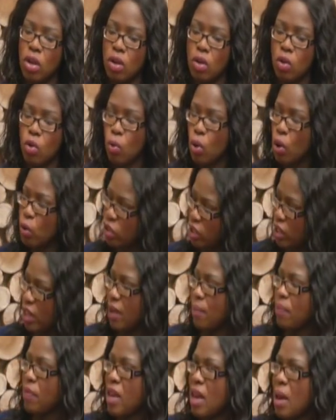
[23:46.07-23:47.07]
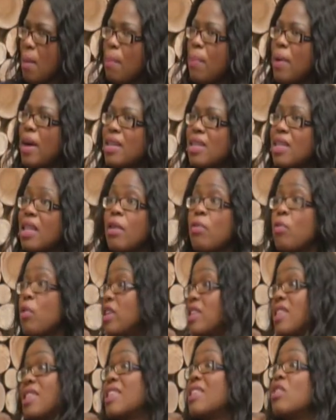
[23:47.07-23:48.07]
quota. But their
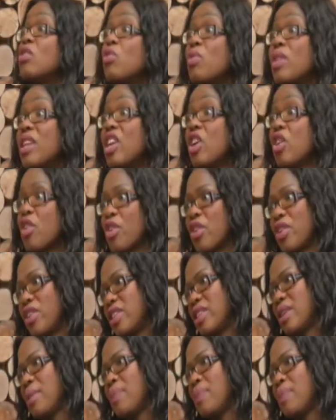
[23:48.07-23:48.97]
voices are not really heard.